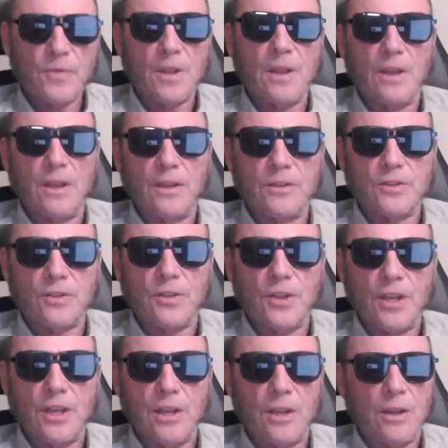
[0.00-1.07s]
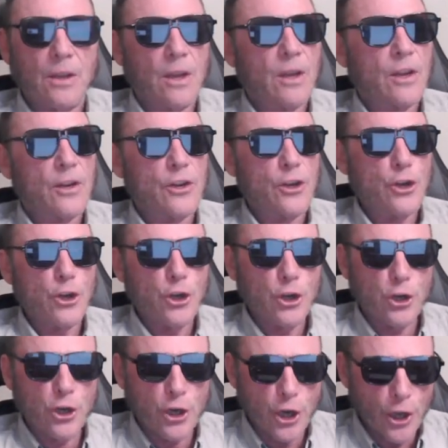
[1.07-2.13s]
is the
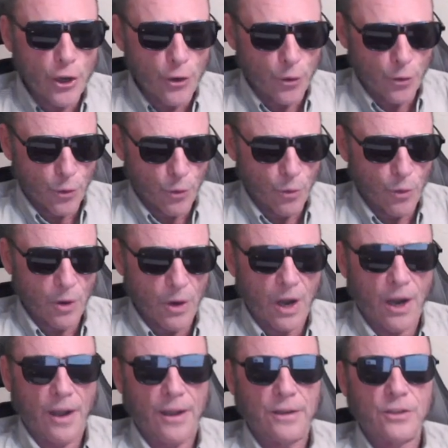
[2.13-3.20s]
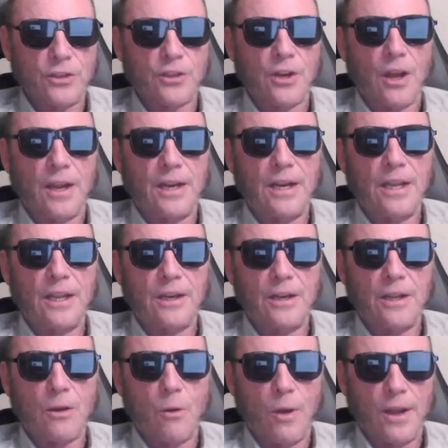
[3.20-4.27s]
new Einsteinian
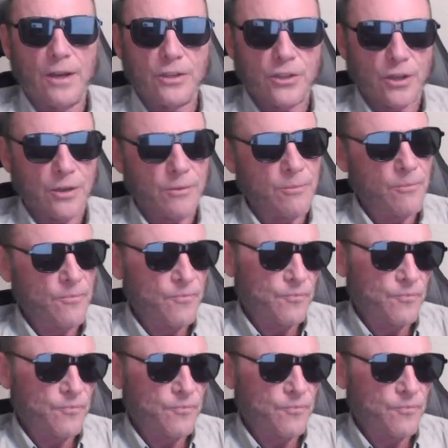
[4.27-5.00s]
equation.